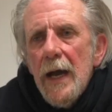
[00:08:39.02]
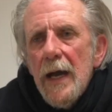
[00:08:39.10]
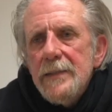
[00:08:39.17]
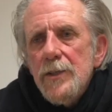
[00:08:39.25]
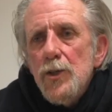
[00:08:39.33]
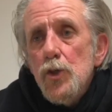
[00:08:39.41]

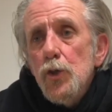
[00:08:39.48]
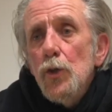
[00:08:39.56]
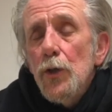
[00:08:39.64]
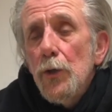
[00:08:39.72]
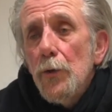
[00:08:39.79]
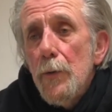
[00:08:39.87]
As a
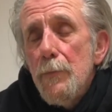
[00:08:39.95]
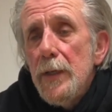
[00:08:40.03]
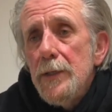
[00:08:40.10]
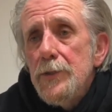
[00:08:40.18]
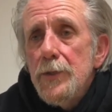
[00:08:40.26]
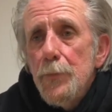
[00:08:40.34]
toy or a
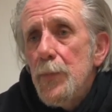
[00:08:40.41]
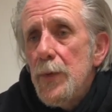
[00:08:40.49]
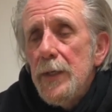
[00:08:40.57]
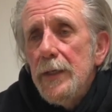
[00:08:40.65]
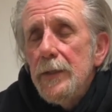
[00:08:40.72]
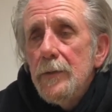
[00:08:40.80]
miniature
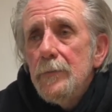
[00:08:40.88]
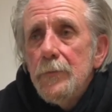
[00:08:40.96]
breed,